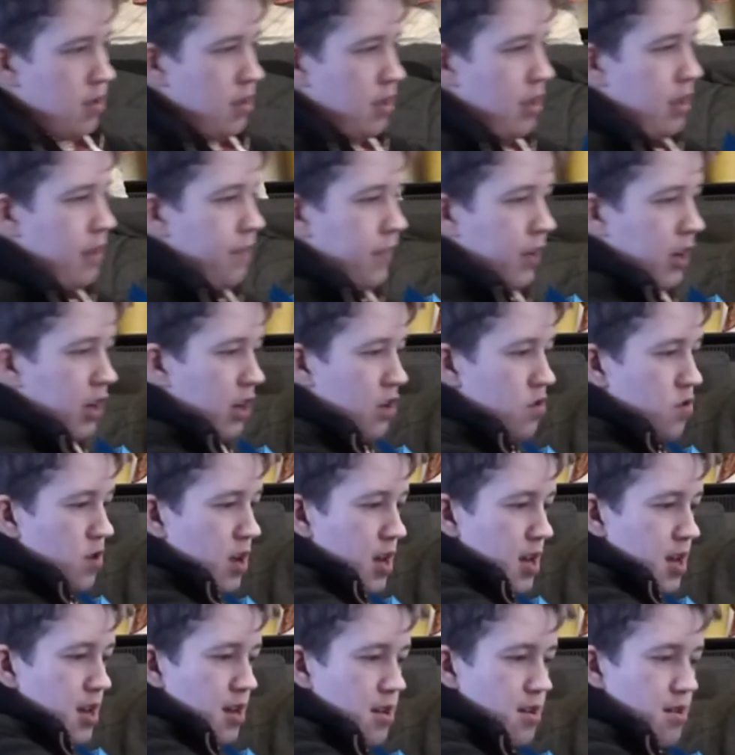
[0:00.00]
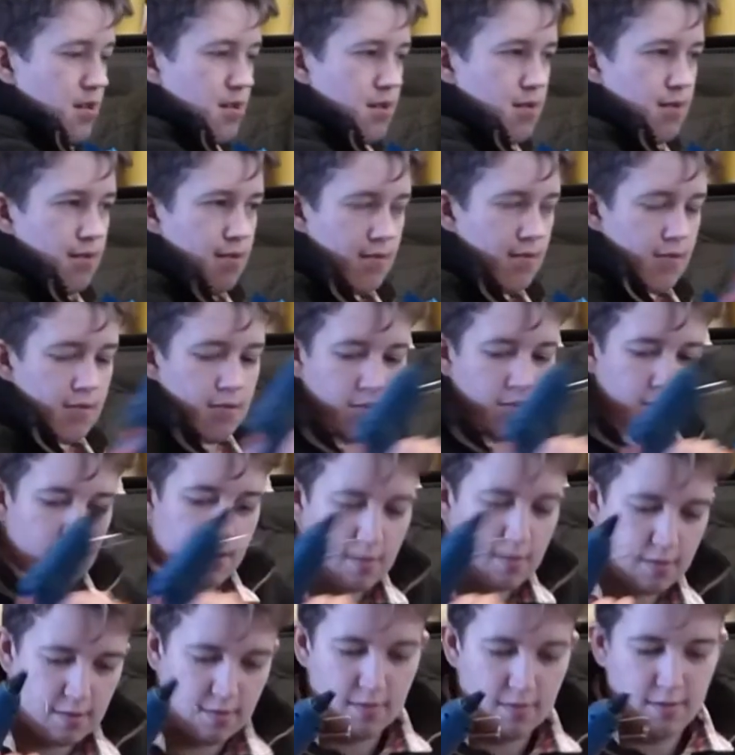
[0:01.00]
I have a glue gun.
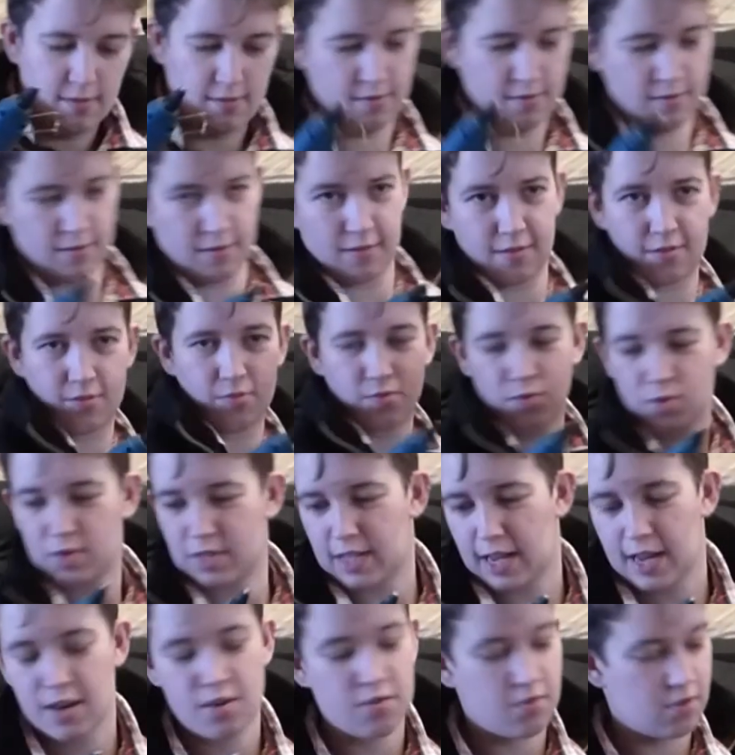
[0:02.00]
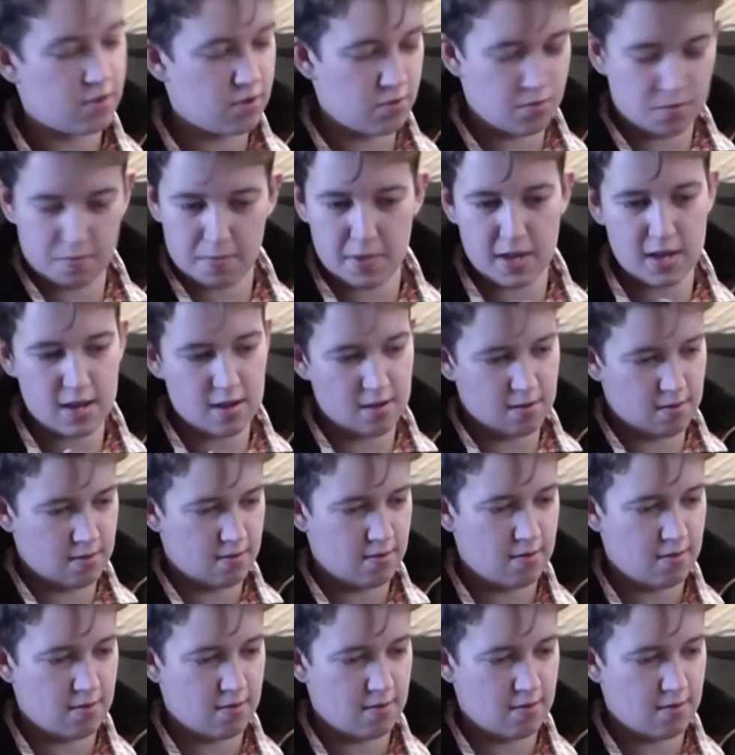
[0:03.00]
It's dangerous with me.